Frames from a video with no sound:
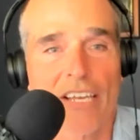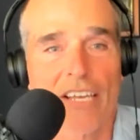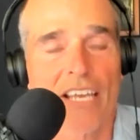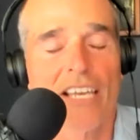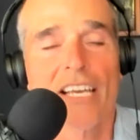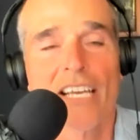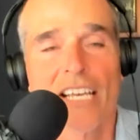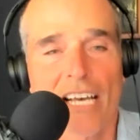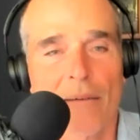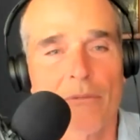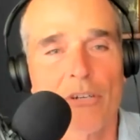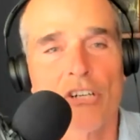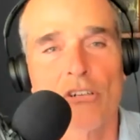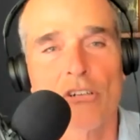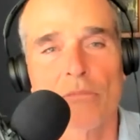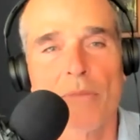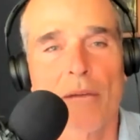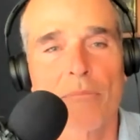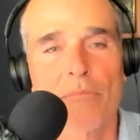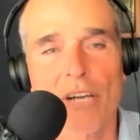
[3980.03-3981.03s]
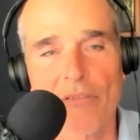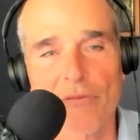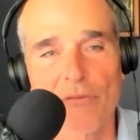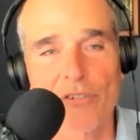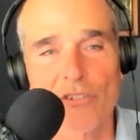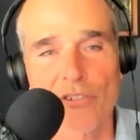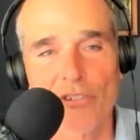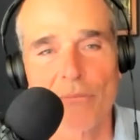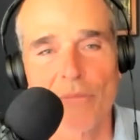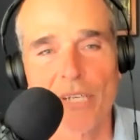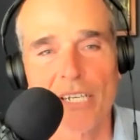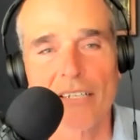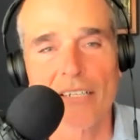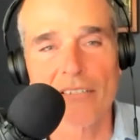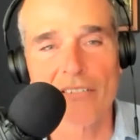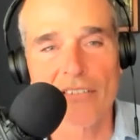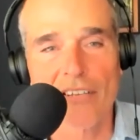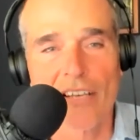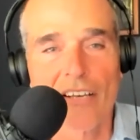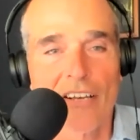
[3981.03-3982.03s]
okay, I'm going to hold my breath for two
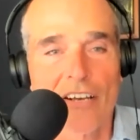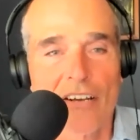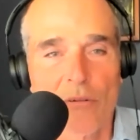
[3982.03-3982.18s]
minutes.